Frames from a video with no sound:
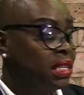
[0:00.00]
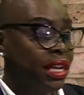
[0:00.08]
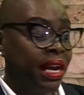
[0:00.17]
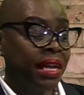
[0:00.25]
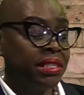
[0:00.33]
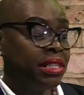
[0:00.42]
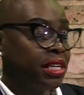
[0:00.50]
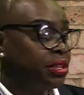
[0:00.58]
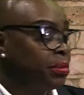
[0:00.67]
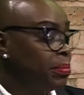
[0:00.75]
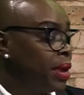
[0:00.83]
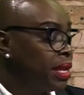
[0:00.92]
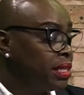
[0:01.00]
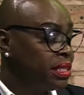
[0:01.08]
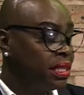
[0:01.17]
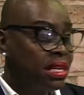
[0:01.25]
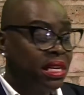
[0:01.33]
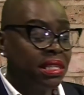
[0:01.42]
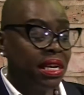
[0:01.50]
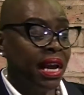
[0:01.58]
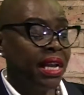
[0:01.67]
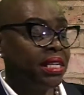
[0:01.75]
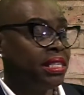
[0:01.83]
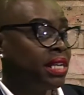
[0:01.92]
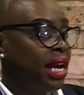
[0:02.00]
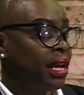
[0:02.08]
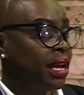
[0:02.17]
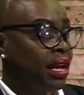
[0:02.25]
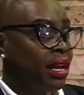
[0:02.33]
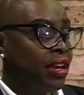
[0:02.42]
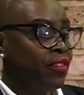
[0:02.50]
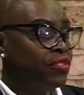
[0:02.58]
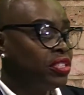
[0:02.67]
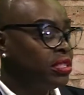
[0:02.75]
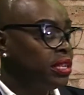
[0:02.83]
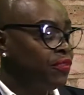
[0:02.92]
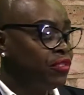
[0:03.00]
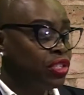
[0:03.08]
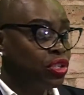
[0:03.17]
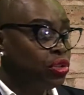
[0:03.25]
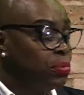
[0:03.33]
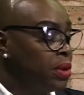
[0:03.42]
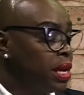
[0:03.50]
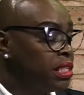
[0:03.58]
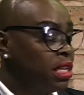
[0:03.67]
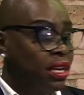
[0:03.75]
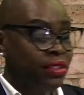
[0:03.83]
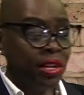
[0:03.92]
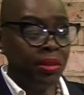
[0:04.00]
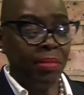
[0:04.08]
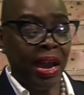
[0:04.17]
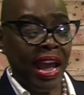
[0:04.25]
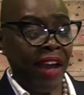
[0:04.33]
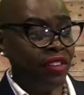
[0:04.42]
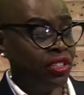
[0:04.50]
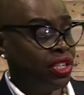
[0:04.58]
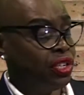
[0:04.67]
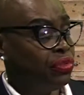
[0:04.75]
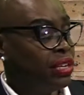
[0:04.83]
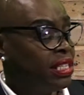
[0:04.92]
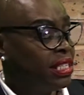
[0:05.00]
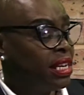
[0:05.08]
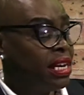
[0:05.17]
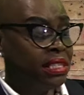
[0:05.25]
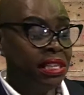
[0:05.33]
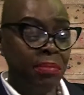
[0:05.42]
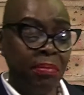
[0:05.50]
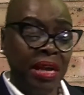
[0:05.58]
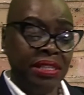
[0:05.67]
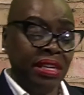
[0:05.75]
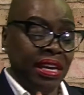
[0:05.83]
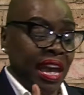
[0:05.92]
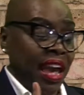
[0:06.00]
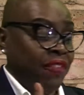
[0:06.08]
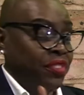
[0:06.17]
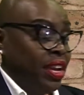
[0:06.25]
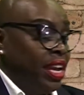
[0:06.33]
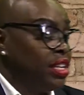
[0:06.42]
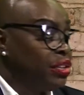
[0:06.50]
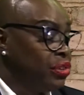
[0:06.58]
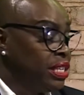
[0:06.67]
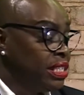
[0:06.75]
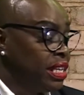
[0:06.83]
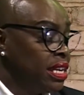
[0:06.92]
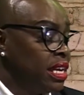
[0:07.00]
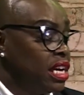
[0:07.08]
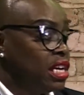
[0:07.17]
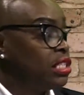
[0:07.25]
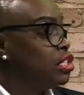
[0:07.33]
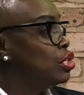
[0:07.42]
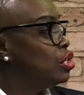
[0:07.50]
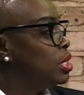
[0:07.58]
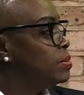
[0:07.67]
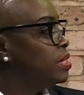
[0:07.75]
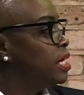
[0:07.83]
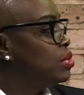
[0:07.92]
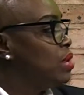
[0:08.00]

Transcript: They got to check your medicine. They got to check if it's too much. They might have to decrease it. They might have to increase it. You know what I'm saying?